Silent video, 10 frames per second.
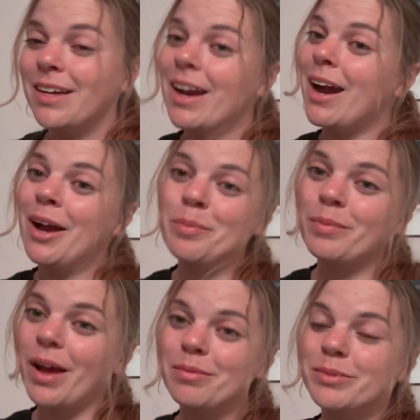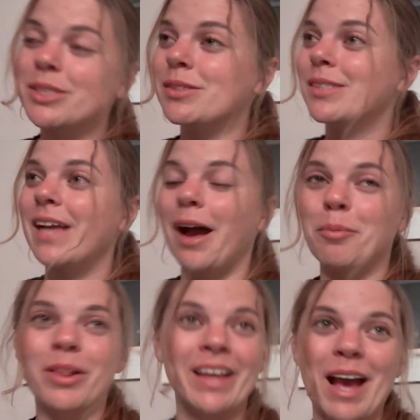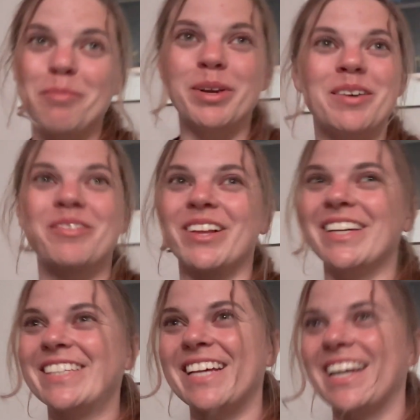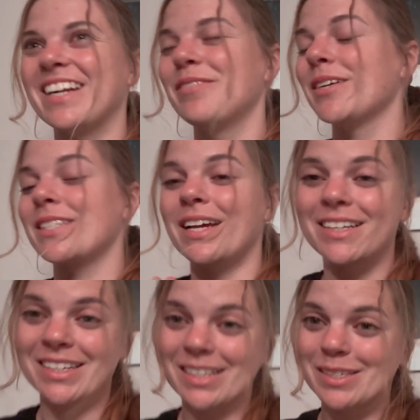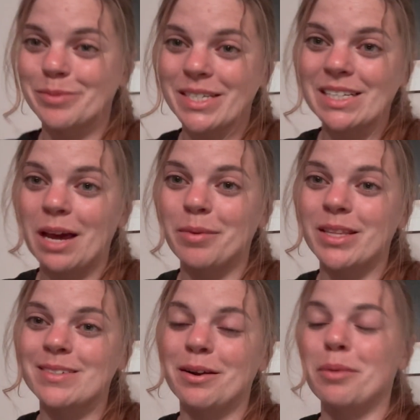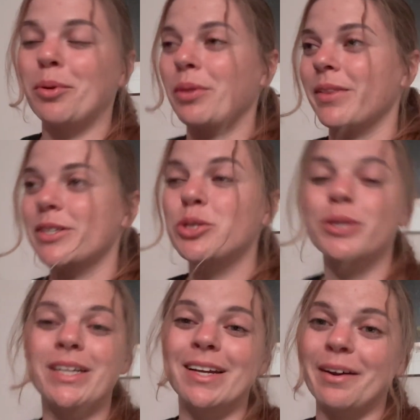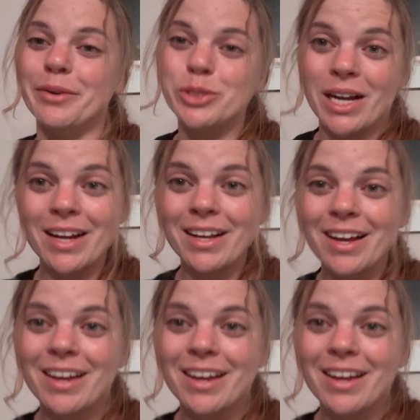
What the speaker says: I'm really happy. I'm really excited. I'm excited to get some seat time in this car, both on the street and on track.